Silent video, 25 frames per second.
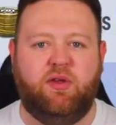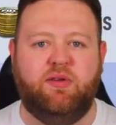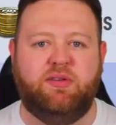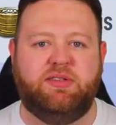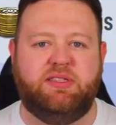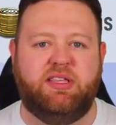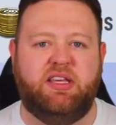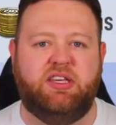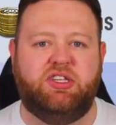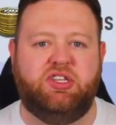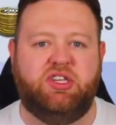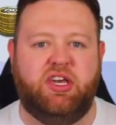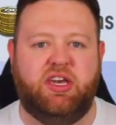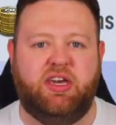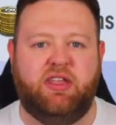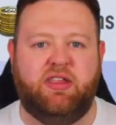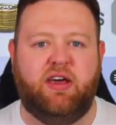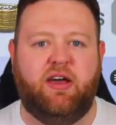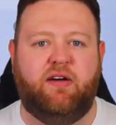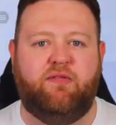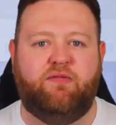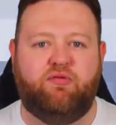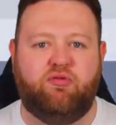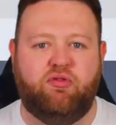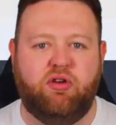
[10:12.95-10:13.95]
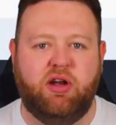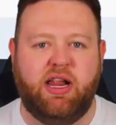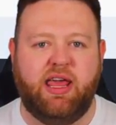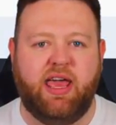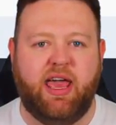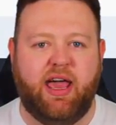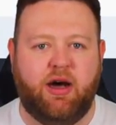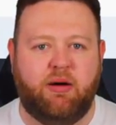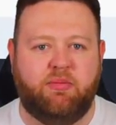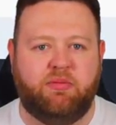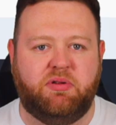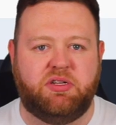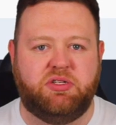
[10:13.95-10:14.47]
used this year that have really
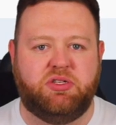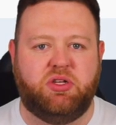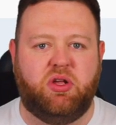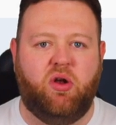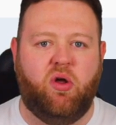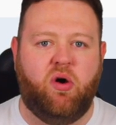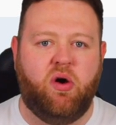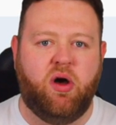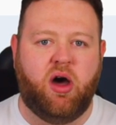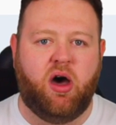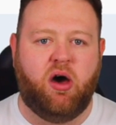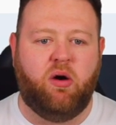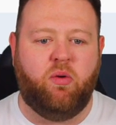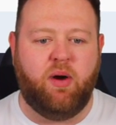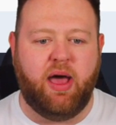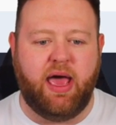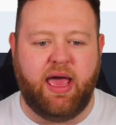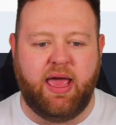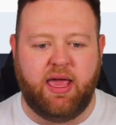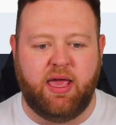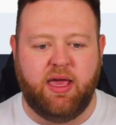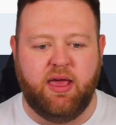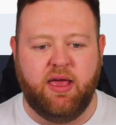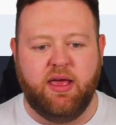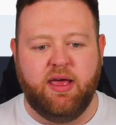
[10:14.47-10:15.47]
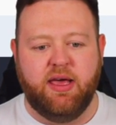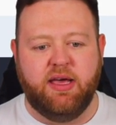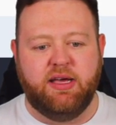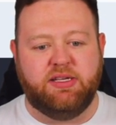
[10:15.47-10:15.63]
helped us along our way.